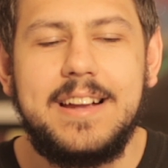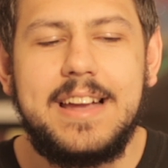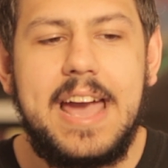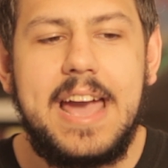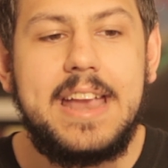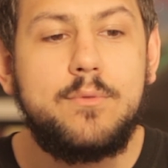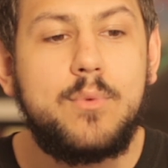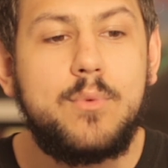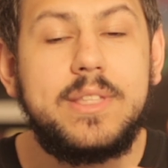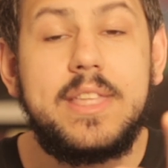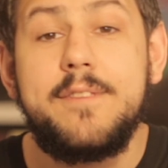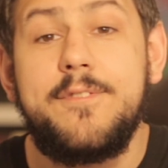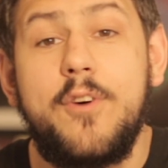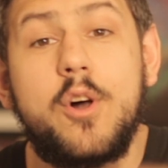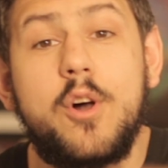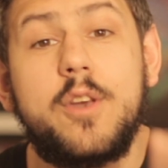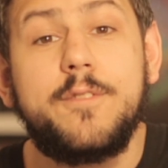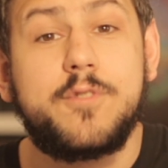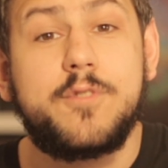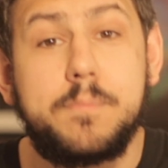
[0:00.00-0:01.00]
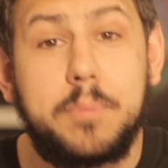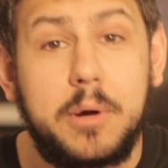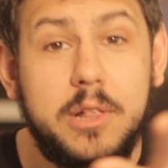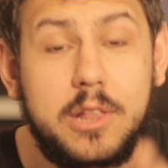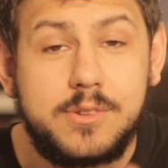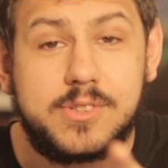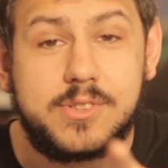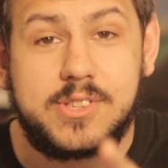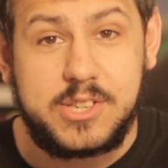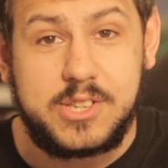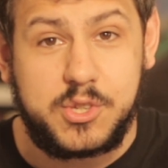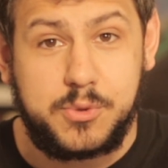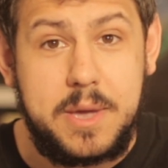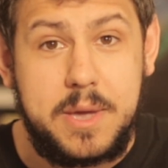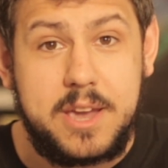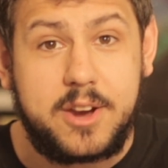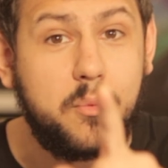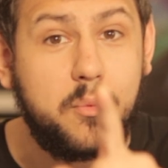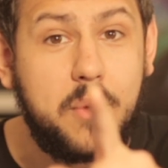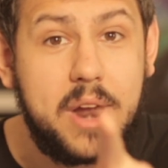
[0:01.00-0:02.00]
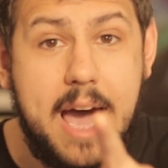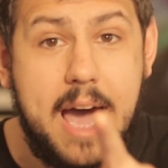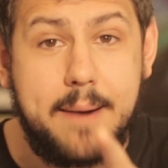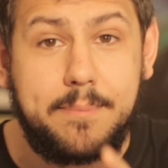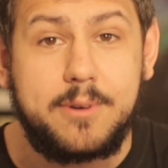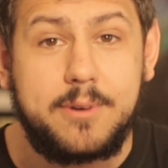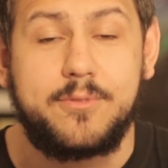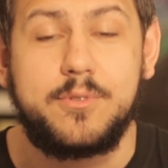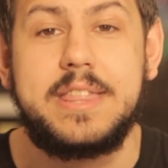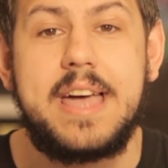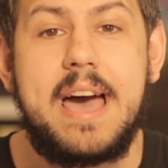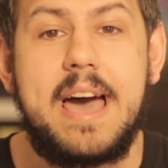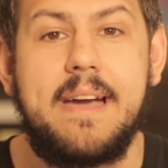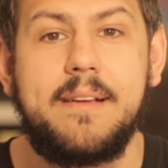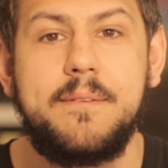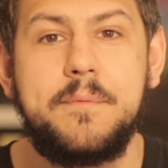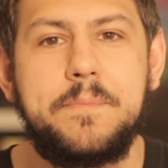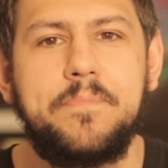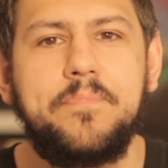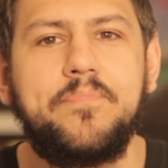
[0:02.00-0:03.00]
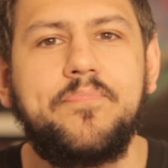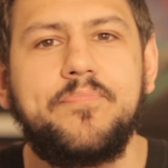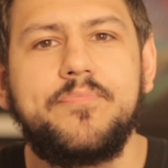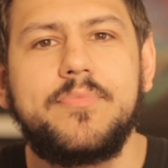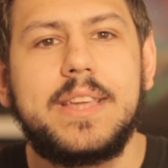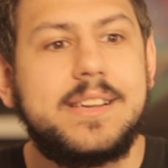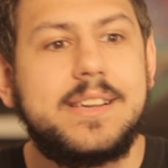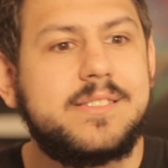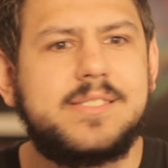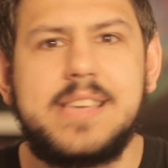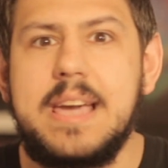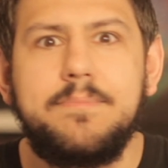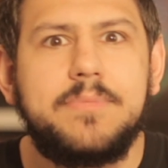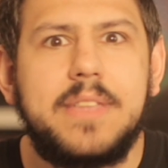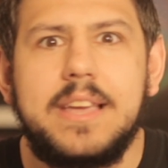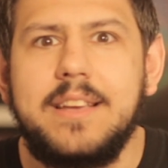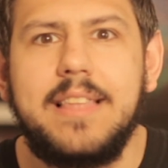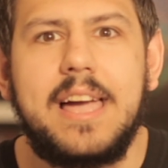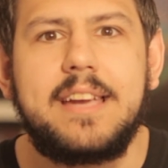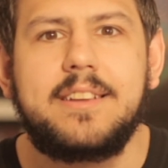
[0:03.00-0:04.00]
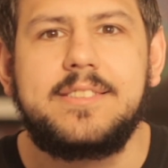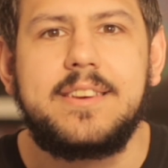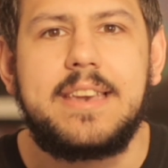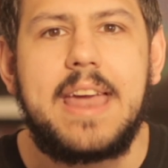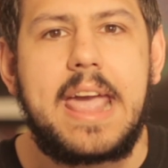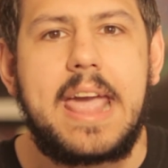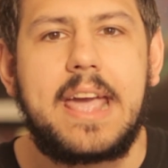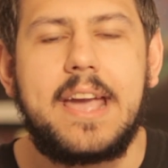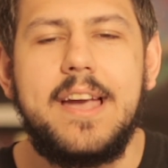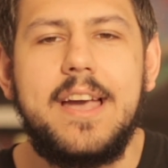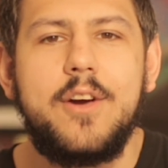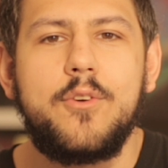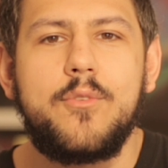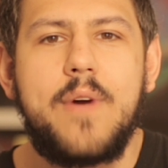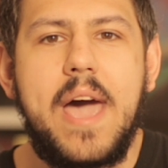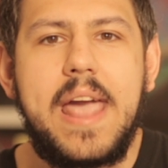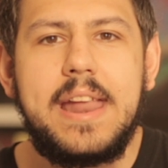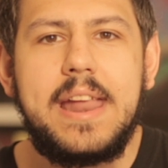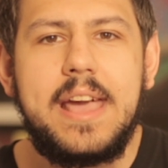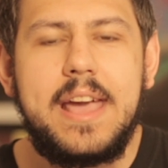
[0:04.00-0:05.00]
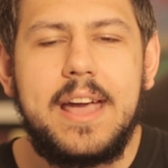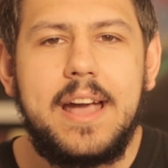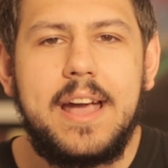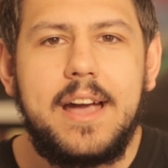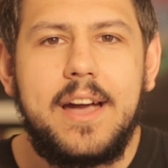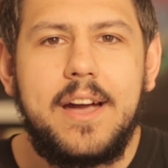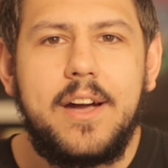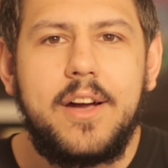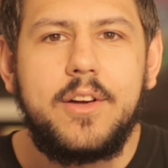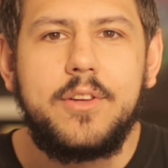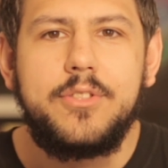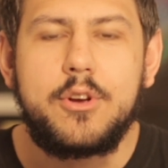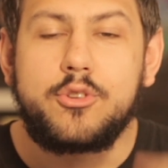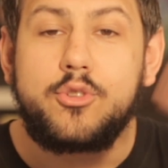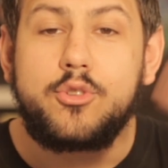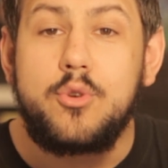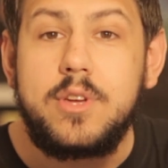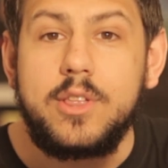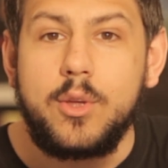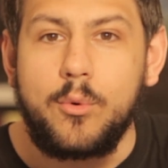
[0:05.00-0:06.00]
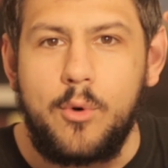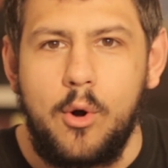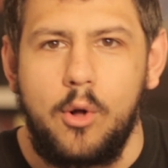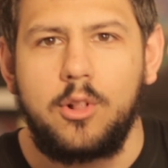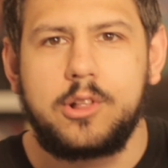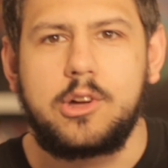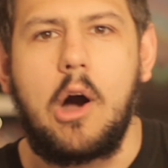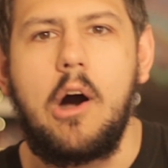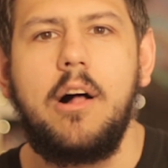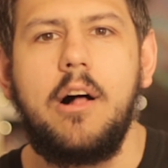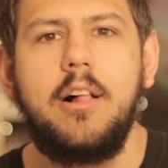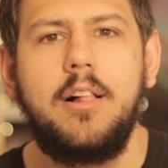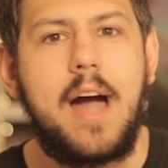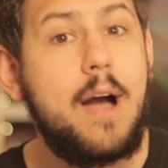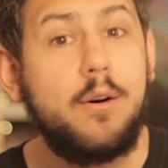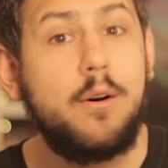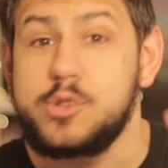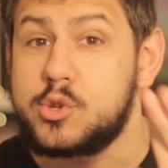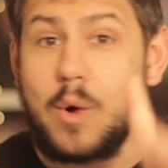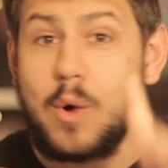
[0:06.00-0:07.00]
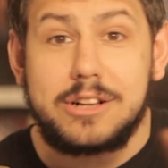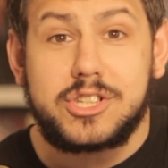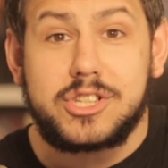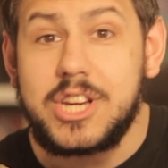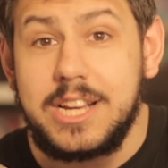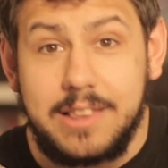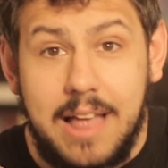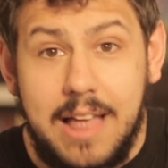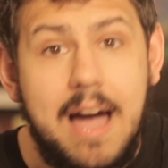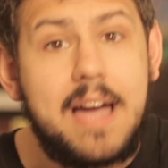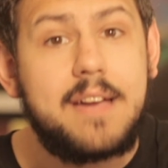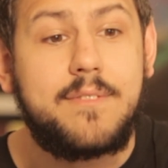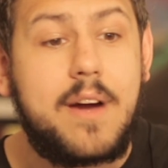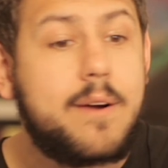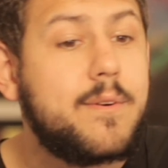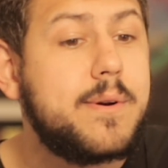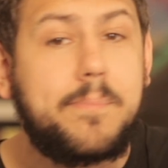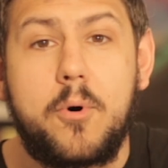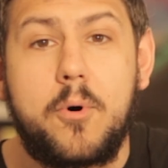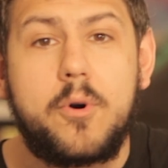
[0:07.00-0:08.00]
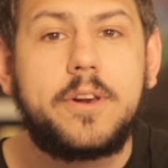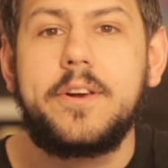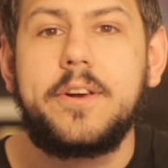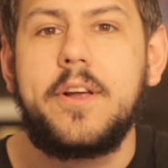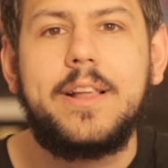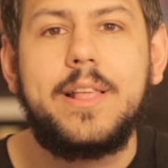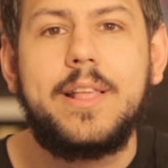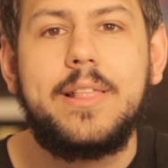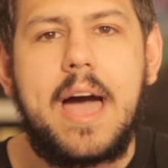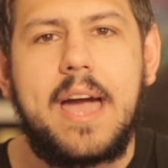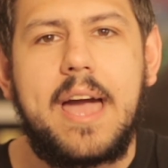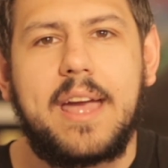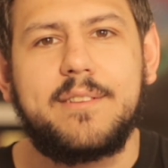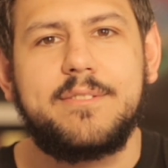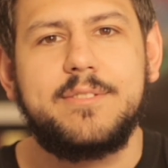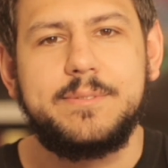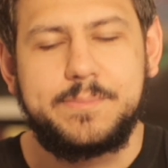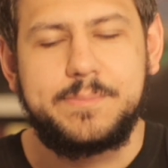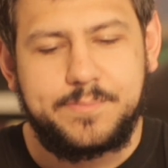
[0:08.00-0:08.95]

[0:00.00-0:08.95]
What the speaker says: And when they voted for Pelosi as speaker, what happened with that? Same thing like today, right? They're doing the roll call. I was watching it live. I reported on it live.